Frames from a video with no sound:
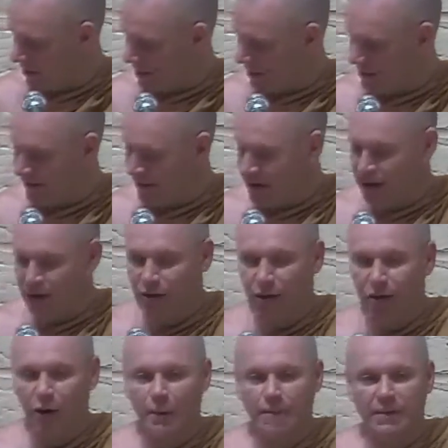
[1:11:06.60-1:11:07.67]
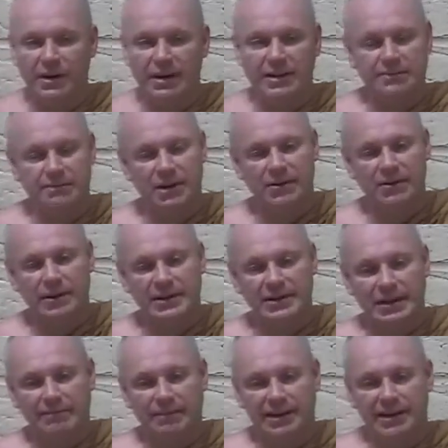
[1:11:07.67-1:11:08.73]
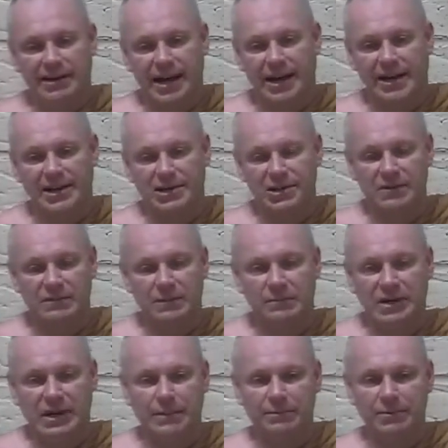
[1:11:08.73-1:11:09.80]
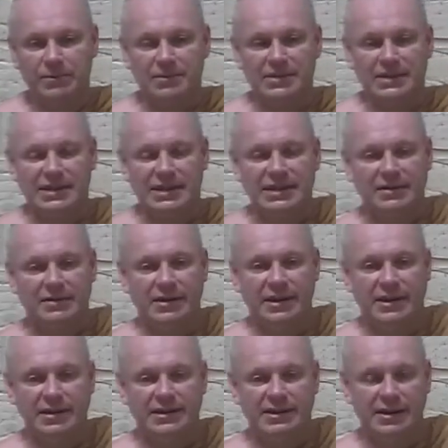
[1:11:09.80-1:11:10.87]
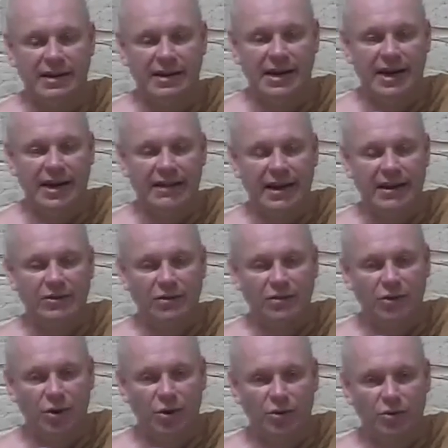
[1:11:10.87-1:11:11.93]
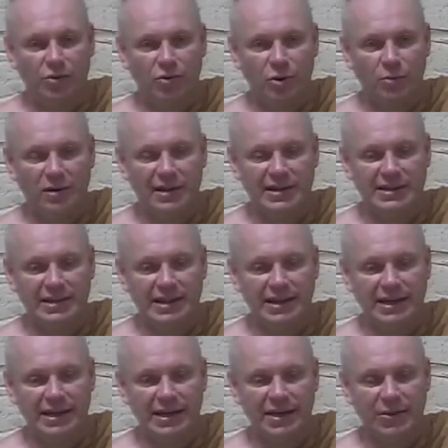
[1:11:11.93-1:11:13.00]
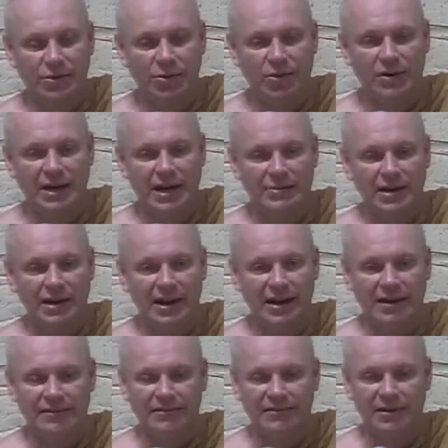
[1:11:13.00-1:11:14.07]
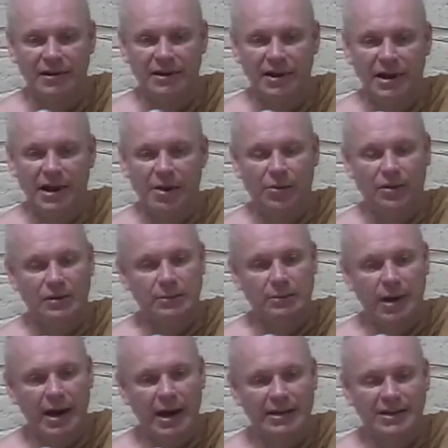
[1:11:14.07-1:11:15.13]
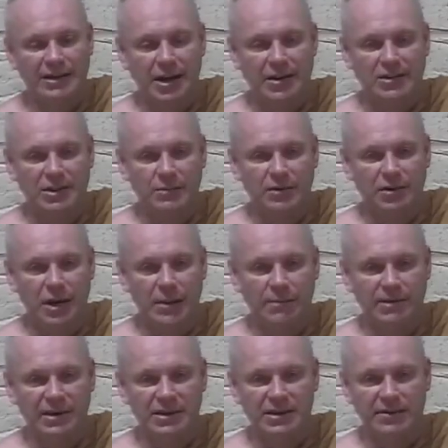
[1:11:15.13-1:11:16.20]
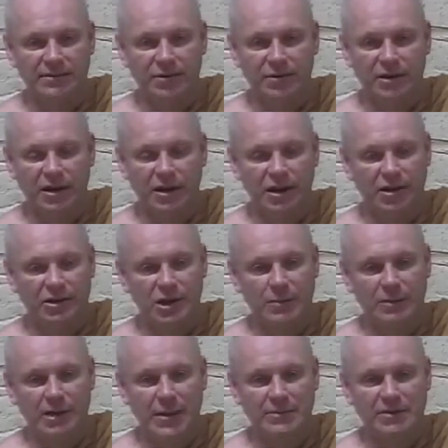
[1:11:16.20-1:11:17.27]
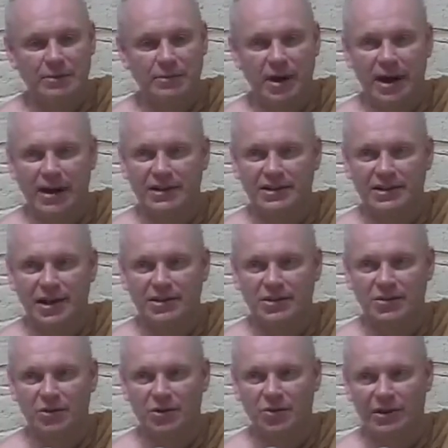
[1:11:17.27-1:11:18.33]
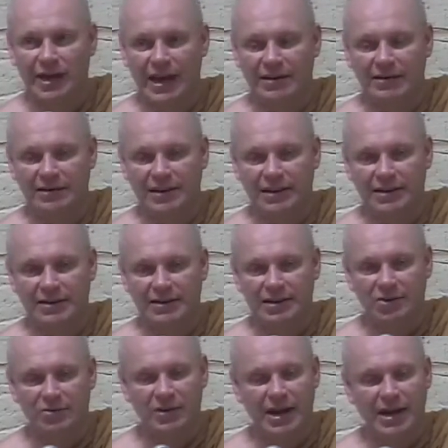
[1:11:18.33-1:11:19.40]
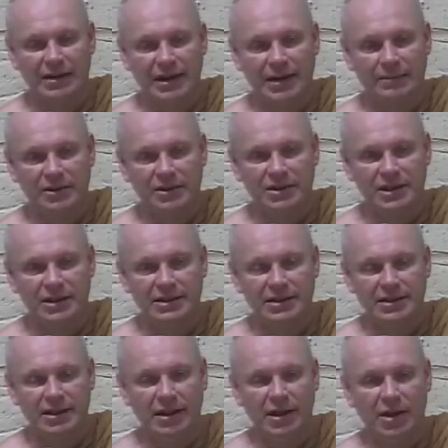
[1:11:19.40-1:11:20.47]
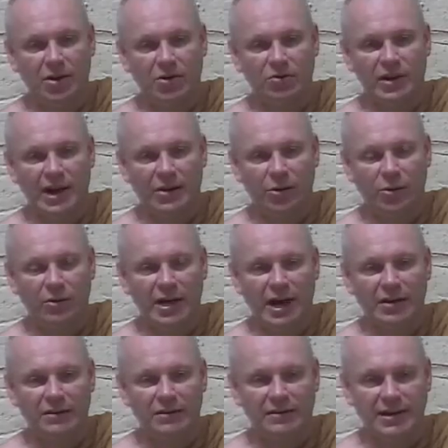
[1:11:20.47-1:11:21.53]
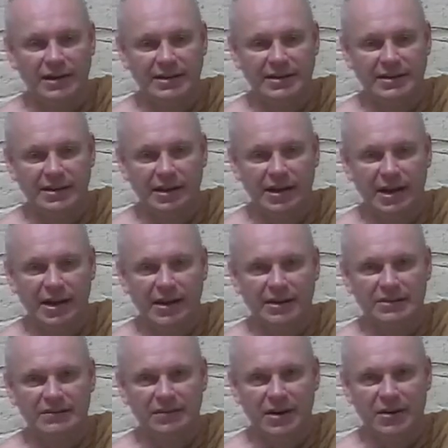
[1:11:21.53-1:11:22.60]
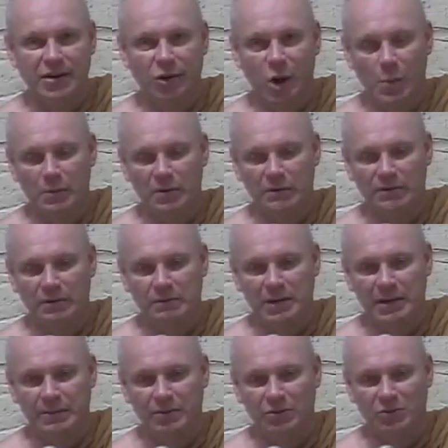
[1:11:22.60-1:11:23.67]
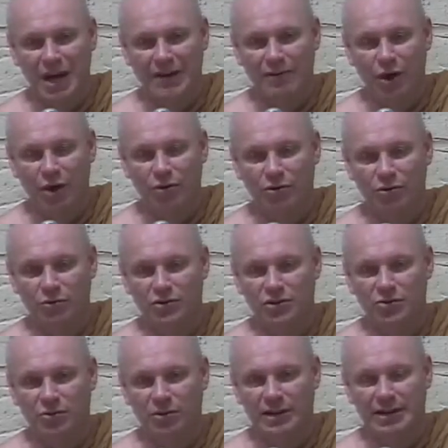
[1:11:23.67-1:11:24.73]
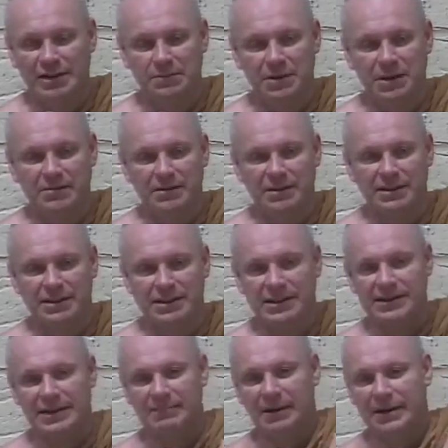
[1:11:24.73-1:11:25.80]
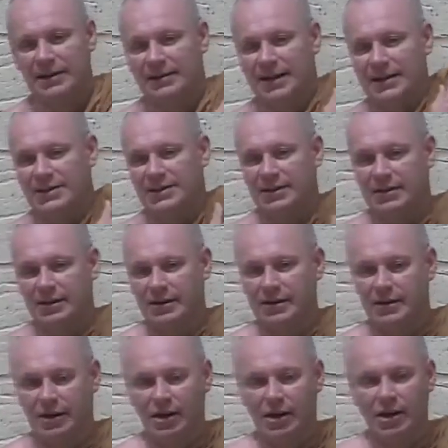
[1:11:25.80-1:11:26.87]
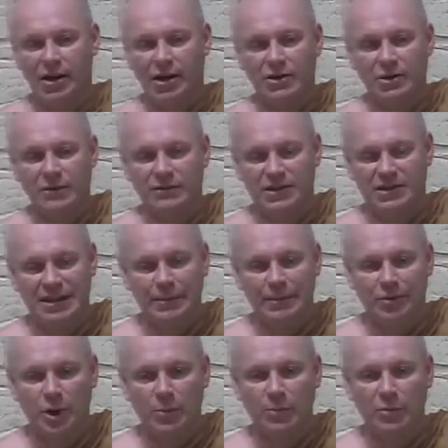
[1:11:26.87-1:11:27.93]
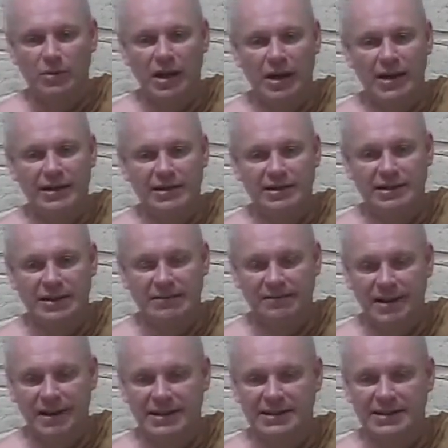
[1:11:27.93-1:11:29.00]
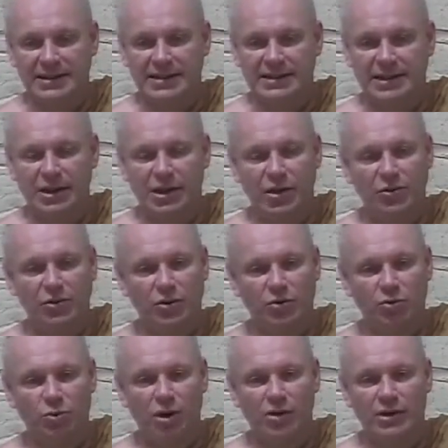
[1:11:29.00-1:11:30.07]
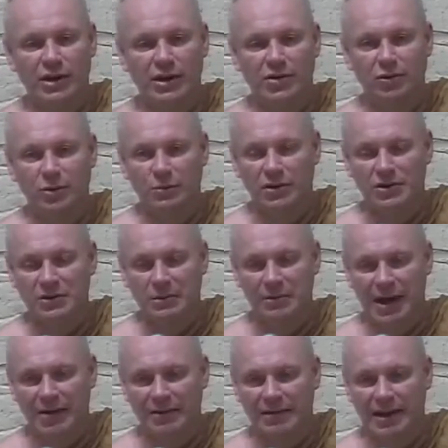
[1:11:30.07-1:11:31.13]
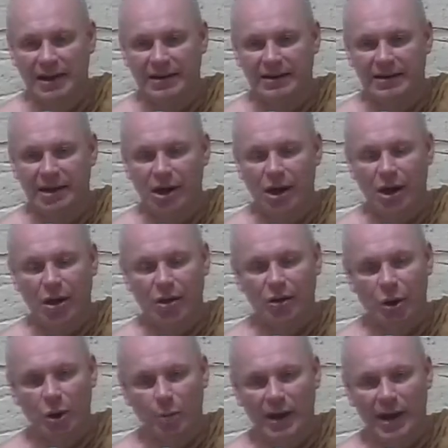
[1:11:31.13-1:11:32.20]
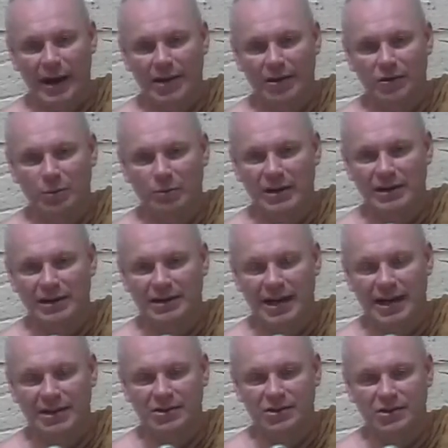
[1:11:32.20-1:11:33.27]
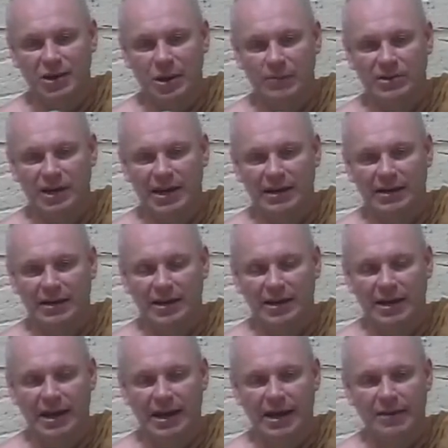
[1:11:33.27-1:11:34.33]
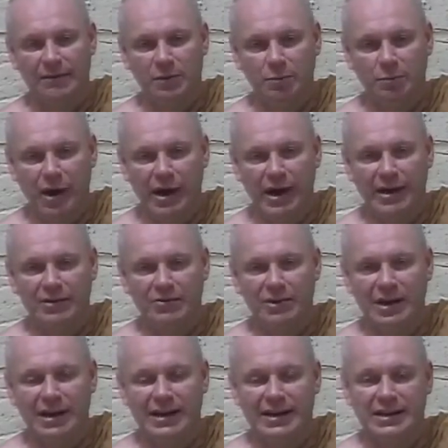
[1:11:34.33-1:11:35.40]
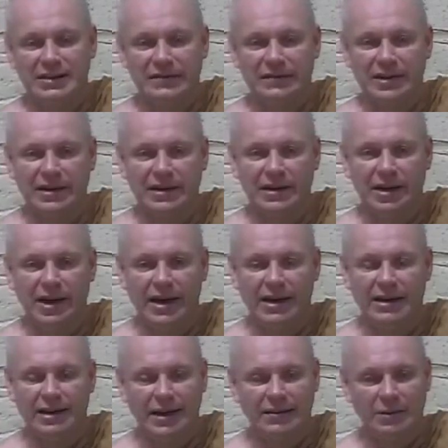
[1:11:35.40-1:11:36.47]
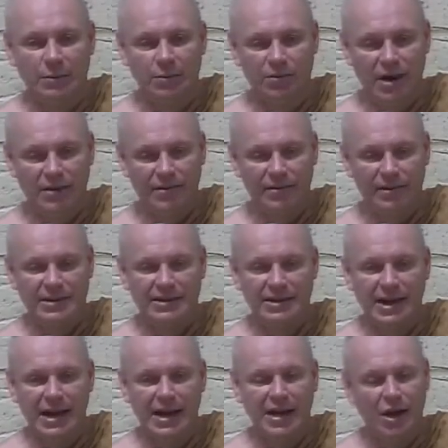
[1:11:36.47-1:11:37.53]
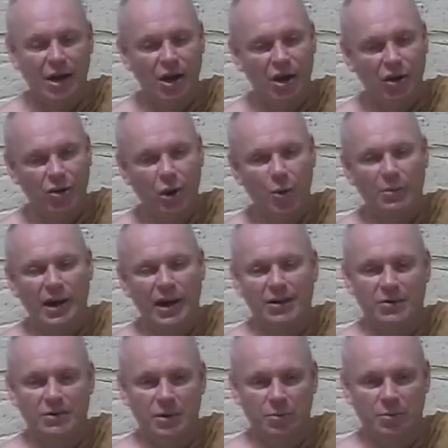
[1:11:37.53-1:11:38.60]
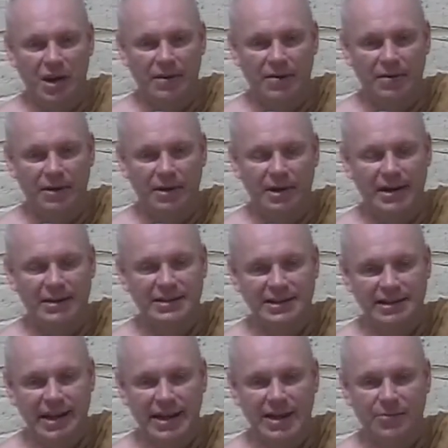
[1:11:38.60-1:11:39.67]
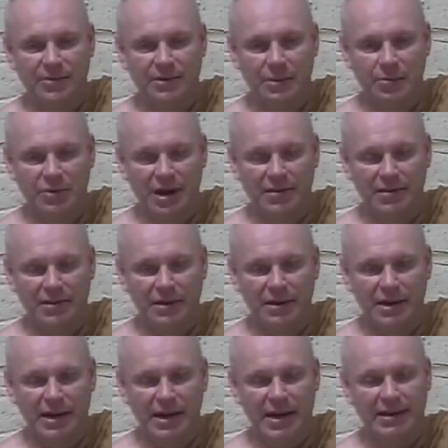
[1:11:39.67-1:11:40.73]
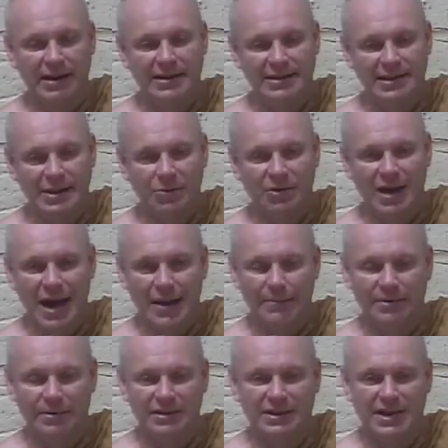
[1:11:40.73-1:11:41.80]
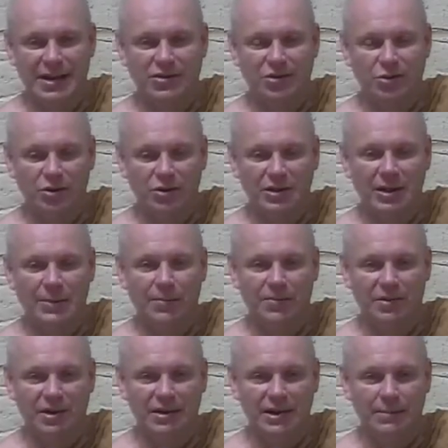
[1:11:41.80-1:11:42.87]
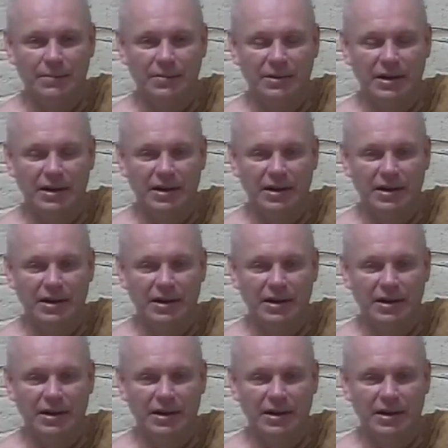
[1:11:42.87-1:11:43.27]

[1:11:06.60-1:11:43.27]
it's a very common experience in meditation for people to see things that you don't normally see in ordinary life. When the mind starts to become peaceful, sometimes the mind starts to create things, create images, create all kinds of things. It's very common for people to have unusual experiences in meditation. So if you see purple lights and faces, don't worry too much about that. Go back to your meditation subject. If your mind really is feeling light and the breath is there, go back to the breath and stay with the breath and then see what happens as you go deeper and deeper.